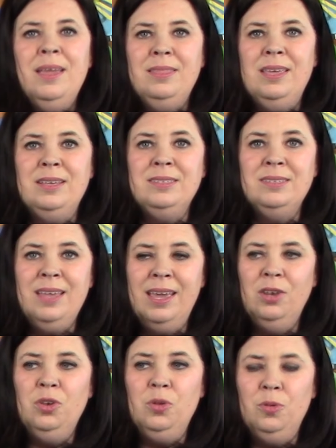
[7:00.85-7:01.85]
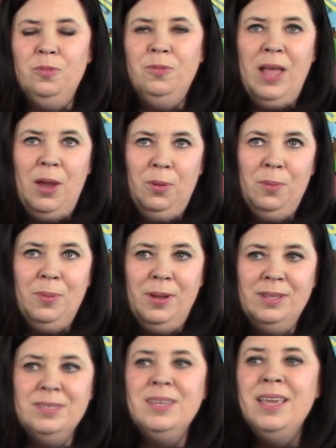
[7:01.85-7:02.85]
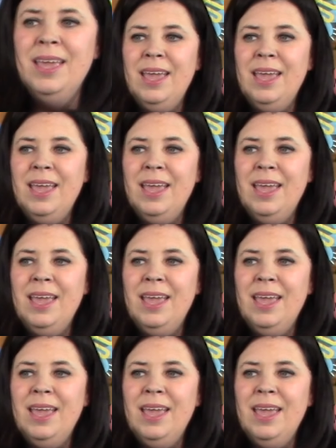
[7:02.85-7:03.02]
they set new flower buds.